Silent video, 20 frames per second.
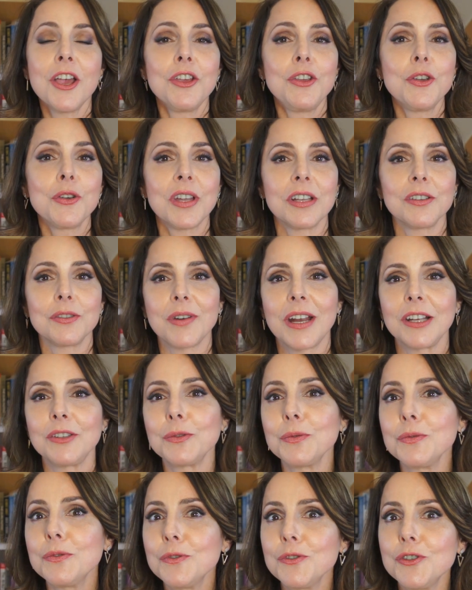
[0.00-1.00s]
You can try
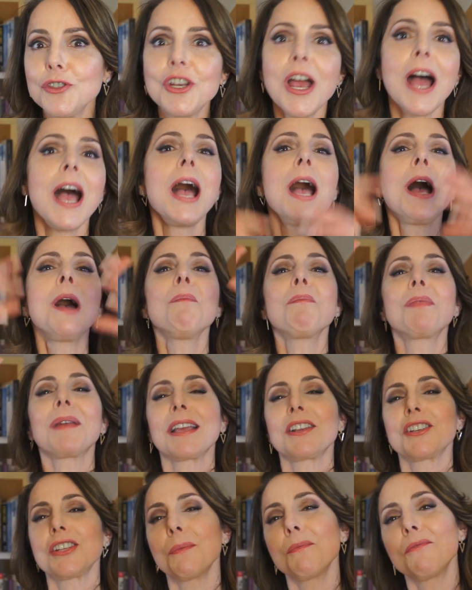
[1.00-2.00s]
to jump,
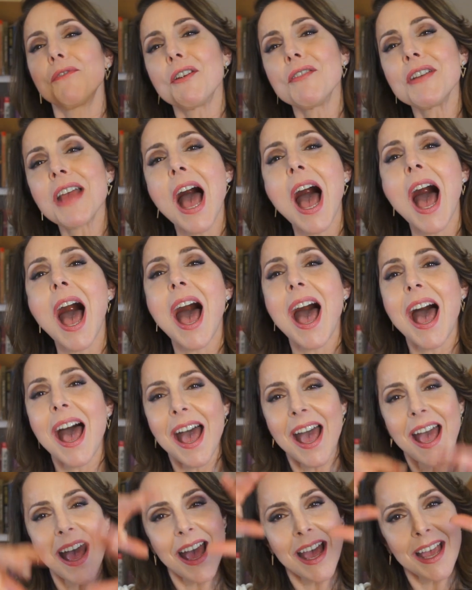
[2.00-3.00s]
like jump very
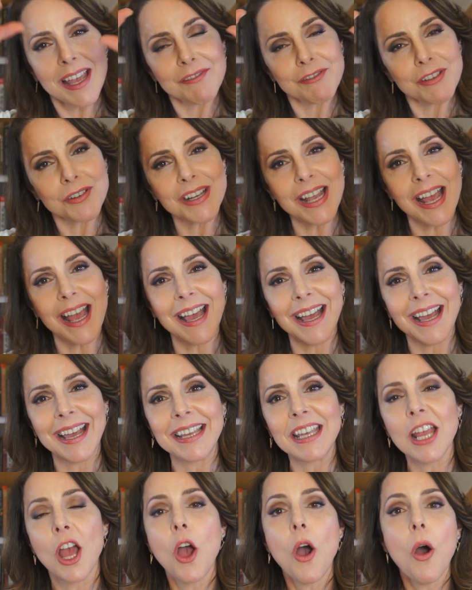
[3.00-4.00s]
high, very
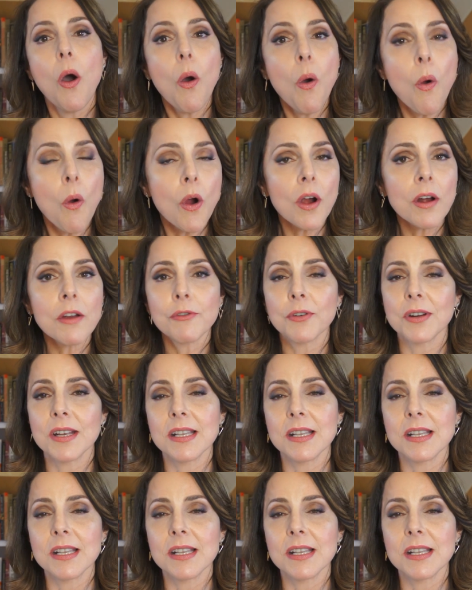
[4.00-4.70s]
high. Or, for